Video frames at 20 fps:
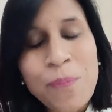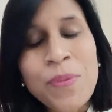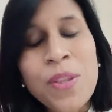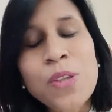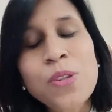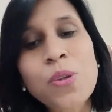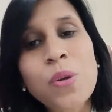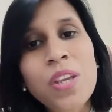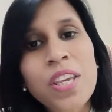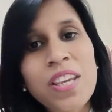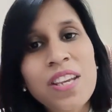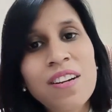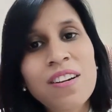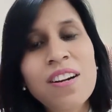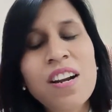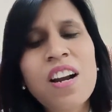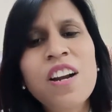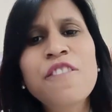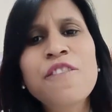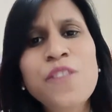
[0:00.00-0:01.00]
So here
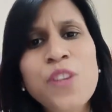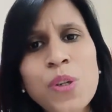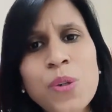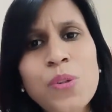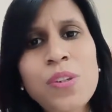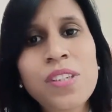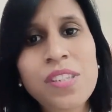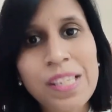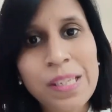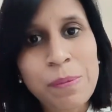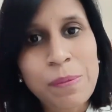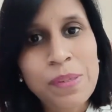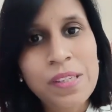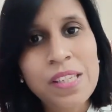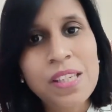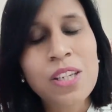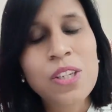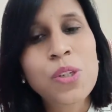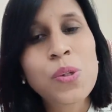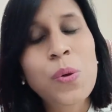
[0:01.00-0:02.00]
are a few tips
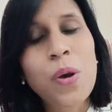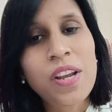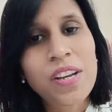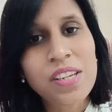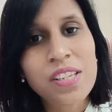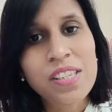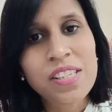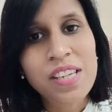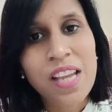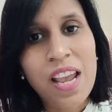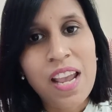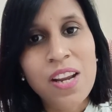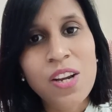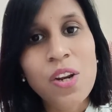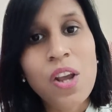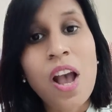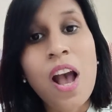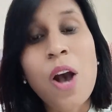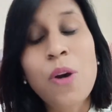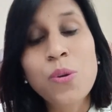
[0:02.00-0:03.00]
to understand
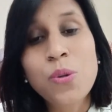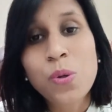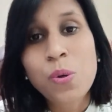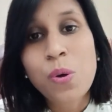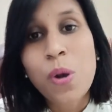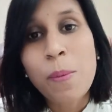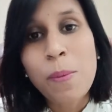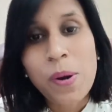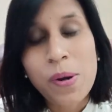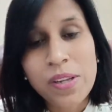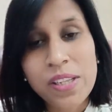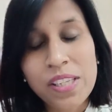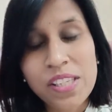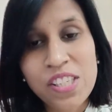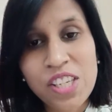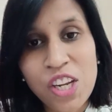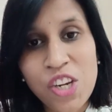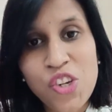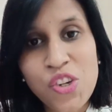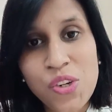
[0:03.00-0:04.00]
how to go about the
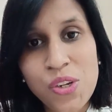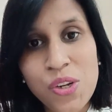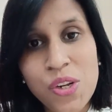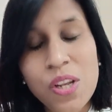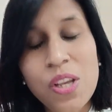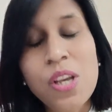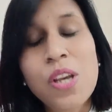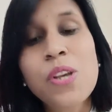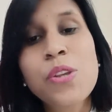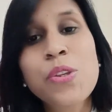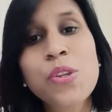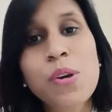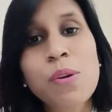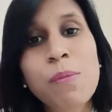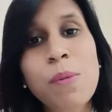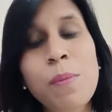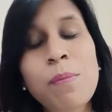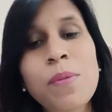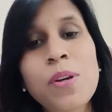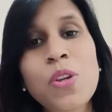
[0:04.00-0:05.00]
station. So
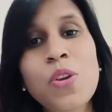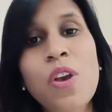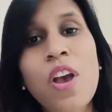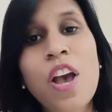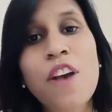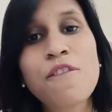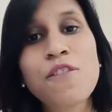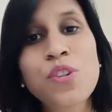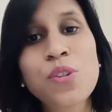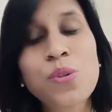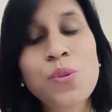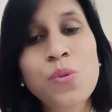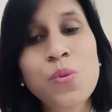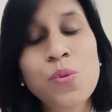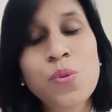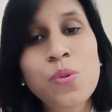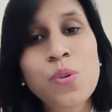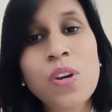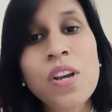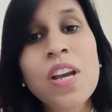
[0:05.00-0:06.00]
remember, you have to
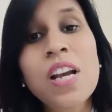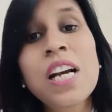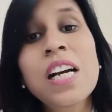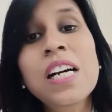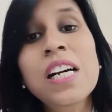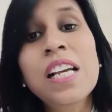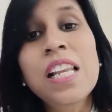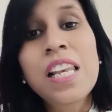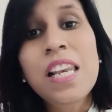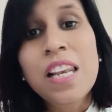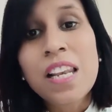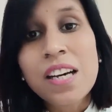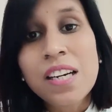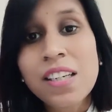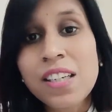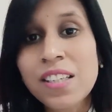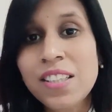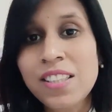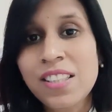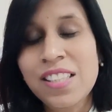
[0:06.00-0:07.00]
do
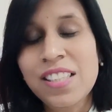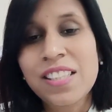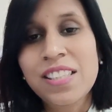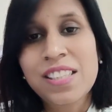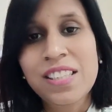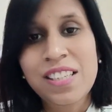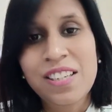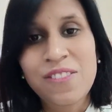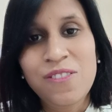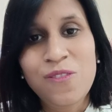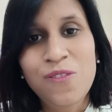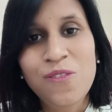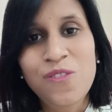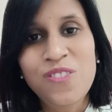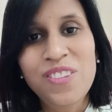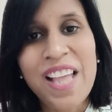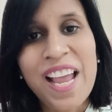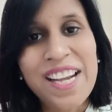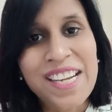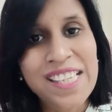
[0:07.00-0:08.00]
learn.
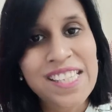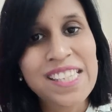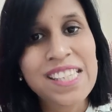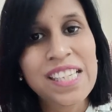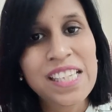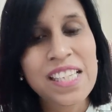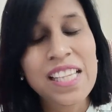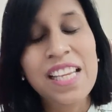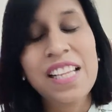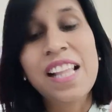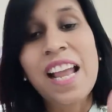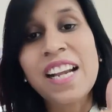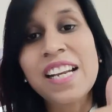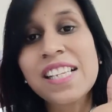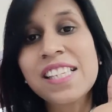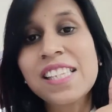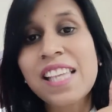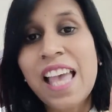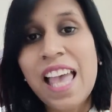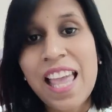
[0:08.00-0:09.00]
That is the thing, that
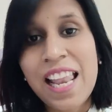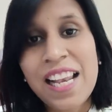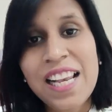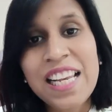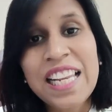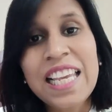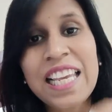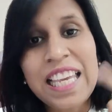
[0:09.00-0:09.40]
is LEARN.